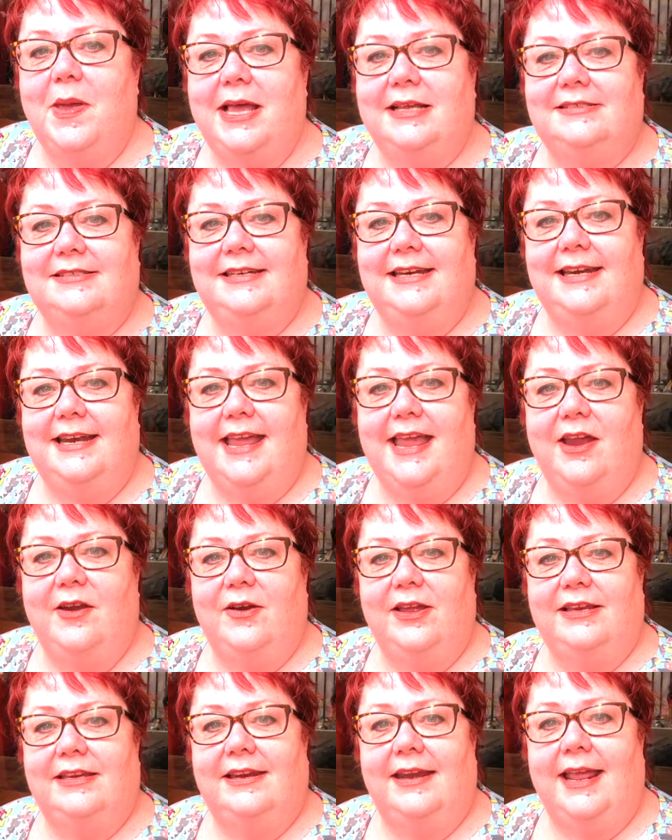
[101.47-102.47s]
the Pasadena
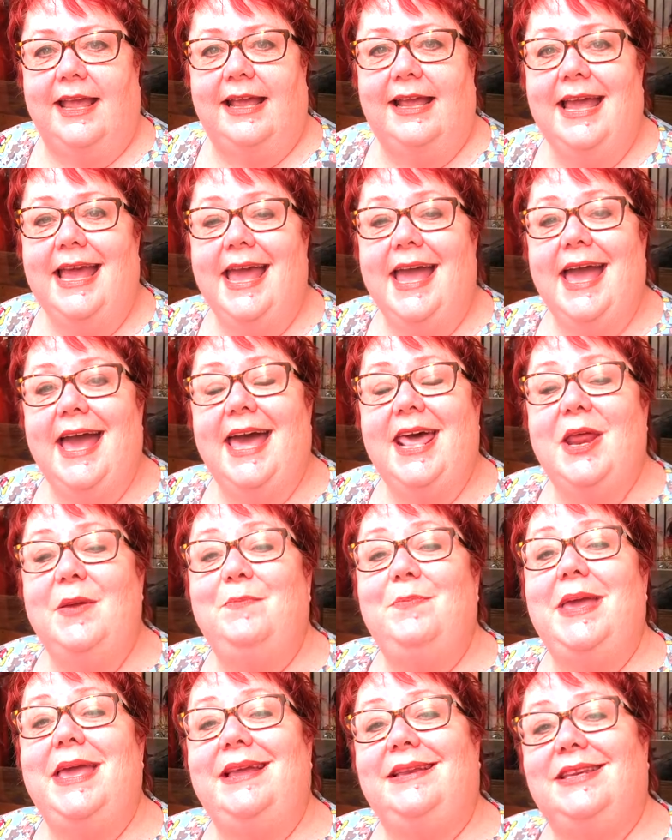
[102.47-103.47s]
area today. And I
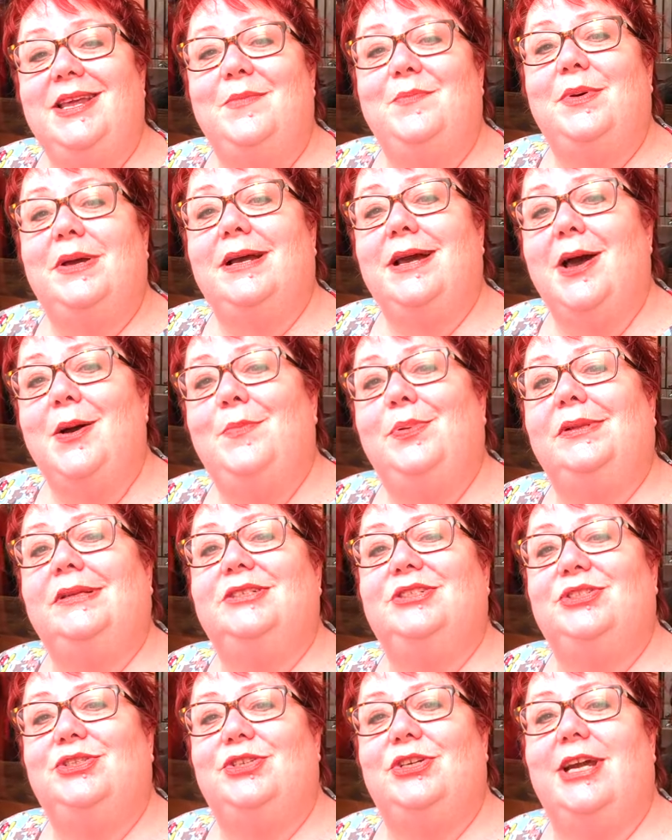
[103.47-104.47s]
picked up a couple
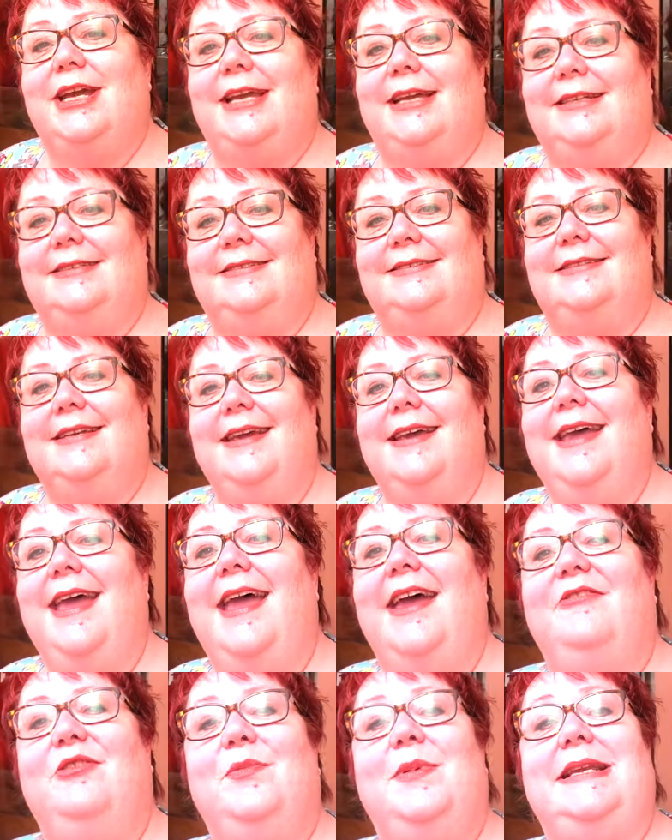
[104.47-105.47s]
of strays.
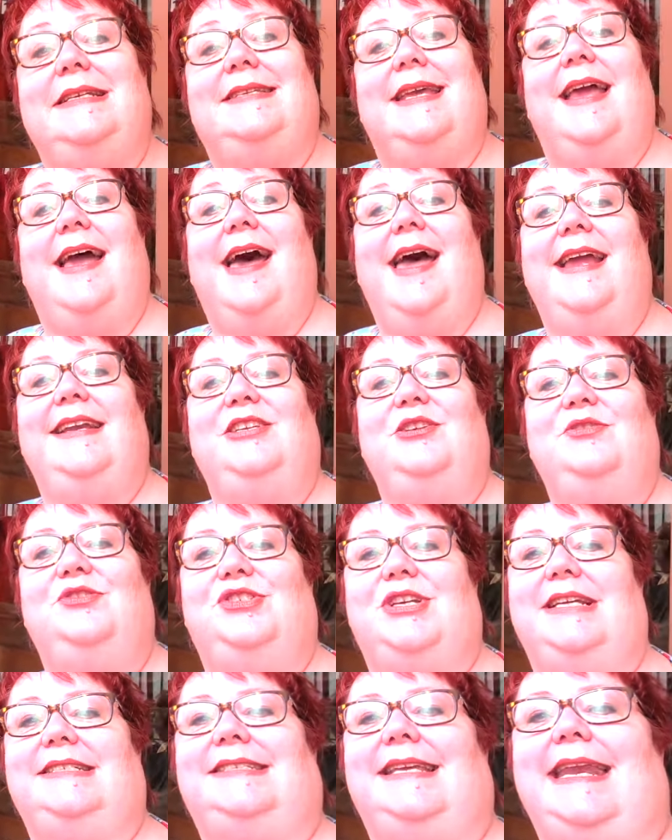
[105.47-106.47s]
Everybody say hi to
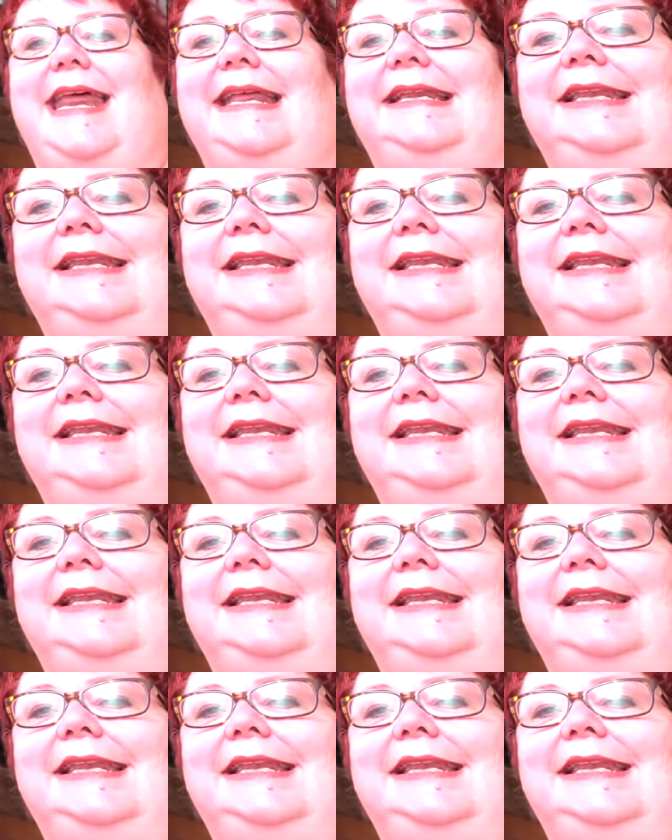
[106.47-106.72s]
Jason